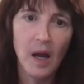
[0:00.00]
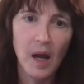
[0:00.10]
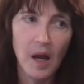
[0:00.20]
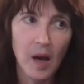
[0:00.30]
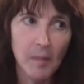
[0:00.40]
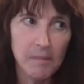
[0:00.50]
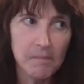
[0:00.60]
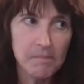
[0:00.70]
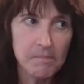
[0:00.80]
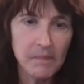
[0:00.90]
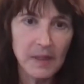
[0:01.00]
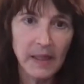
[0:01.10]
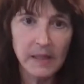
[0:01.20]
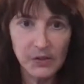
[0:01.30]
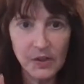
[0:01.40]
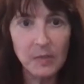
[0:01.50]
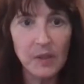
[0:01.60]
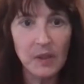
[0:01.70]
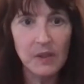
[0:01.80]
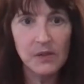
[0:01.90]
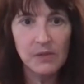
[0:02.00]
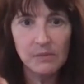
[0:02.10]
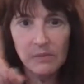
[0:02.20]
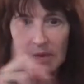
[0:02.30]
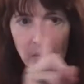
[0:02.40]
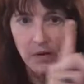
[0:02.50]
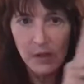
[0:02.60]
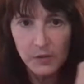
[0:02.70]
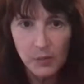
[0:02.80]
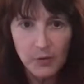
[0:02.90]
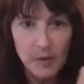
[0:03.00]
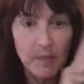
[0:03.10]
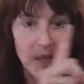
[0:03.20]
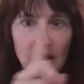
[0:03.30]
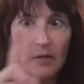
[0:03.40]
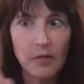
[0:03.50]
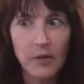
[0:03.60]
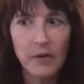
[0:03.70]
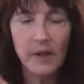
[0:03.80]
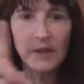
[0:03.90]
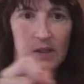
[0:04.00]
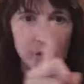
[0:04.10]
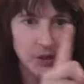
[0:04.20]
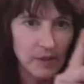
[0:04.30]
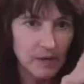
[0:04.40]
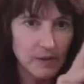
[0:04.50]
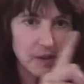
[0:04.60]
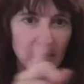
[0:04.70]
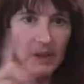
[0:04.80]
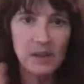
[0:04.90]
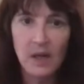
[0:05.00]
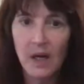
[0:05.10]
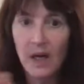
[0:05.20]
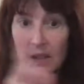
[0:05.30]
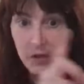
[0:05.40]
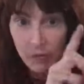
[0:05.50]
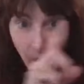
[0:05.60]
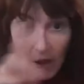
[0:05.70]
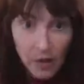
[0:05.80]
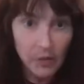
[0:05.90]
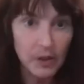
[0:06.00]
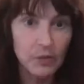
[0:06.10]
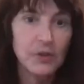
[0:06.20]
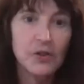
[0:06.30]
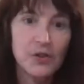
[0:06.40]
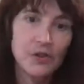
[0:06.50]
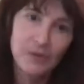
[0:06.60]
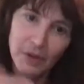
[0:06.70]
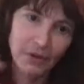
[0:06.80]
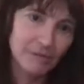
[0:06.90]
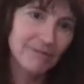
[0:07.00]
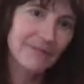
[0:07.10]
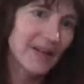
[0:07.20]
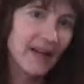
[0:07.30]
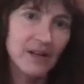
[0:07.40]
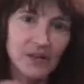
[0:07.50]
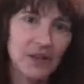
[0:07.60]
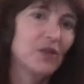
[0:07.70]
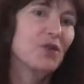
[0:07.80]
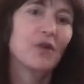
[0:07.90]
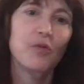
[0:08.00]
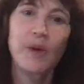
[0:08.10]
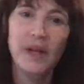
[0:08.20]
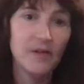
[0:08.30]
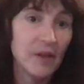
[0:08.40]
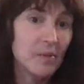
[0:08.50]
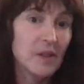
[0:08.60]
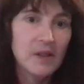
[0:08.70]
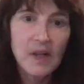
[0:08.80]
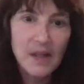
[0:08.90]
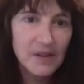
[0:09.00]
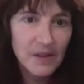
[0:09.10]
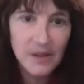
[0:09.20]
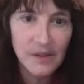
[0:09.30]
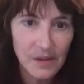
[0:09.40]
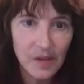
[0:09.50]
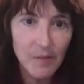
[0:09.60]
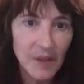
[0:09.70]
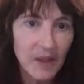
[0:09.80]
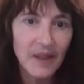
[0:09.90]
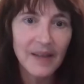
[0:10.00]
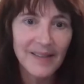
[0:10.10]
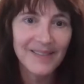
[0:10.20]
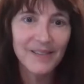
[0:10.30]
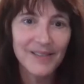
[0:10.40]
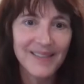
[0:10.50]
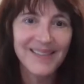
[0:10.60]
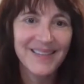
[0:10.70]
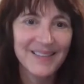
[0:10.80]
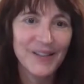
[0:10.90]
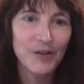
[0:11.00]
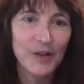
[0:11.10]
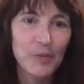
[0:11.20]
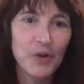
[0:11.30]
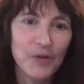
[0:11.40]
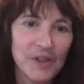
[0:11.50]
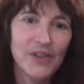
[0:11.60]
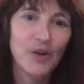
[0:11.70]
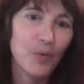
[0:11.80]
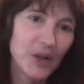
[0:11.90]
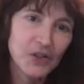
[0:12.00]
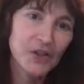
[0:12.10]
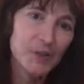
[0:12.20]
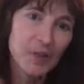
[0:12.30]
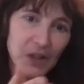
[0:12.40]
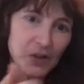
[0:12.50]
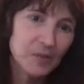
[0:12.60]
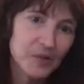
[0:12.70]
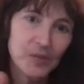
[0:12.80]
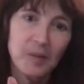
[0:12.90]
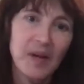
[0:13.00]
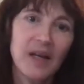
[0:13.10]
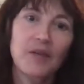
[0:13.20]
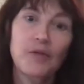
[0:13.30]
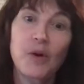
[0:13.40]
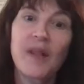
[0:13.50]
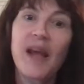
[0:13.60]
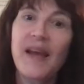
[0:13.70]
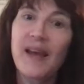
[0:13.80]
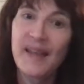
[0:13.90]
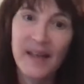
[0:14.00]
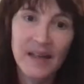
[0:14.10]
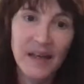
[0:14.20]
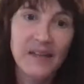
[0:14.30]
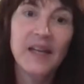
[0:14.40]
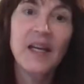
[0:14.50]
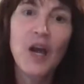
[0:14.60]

like a stimulus, that's moving back and forth like this, and you have somebody's eyes follow it, which is, classic sort of way of hypnotizing somebody, in the movies, watch this pendulum swing back and forth, right, kind of thing.